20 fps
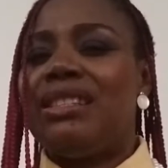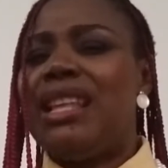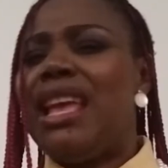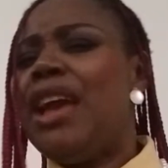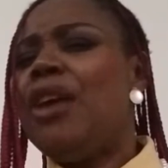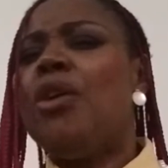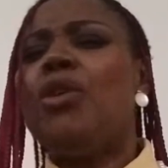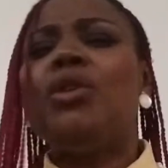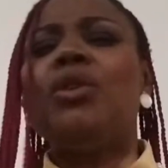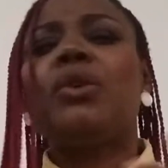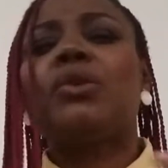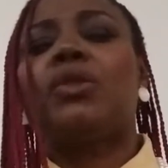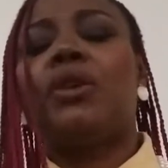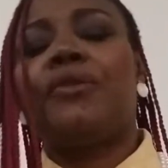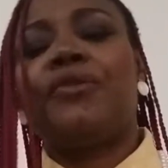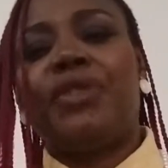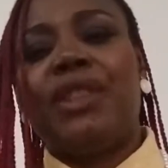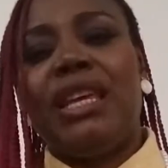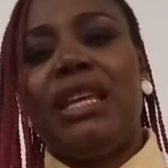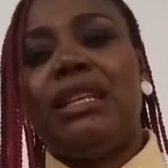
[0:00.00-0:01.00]
a whole lot
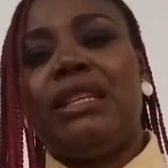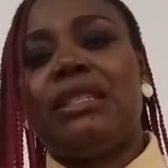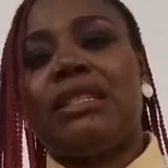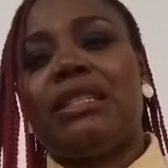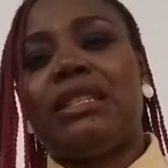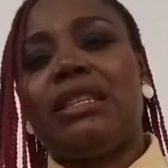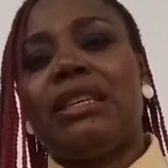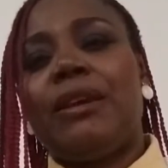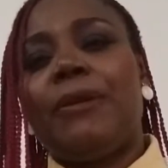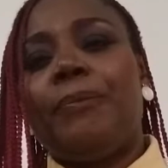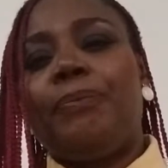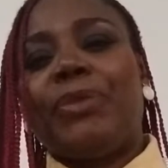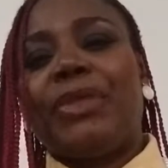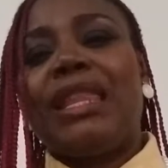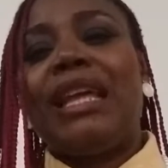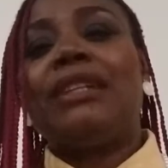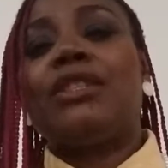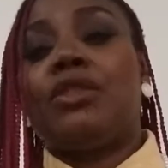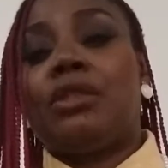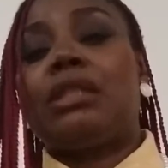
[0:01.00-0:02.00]
of things
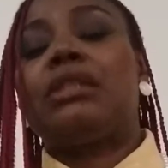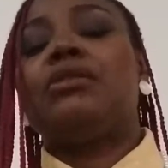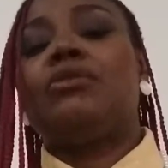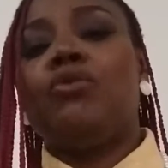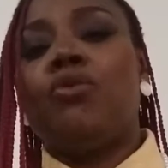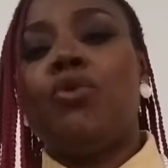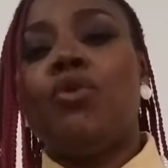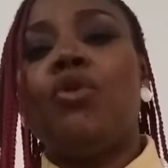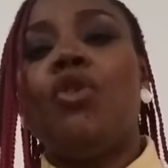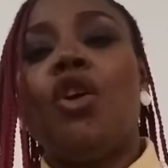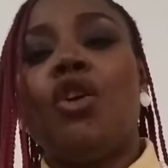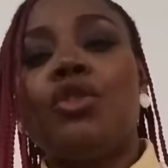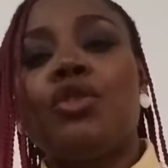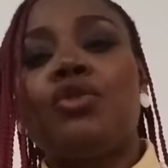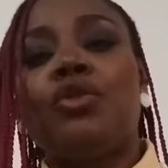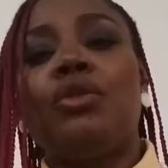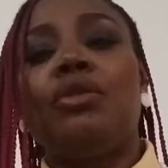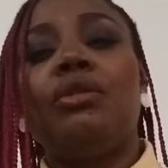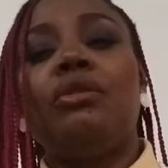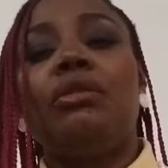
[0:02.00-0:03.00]
that we'll
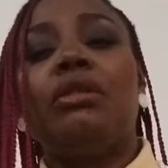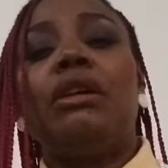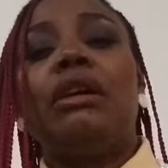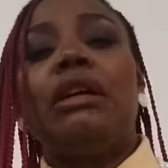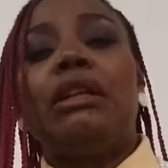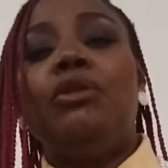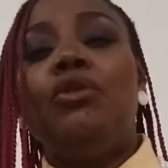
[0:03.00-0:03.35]
also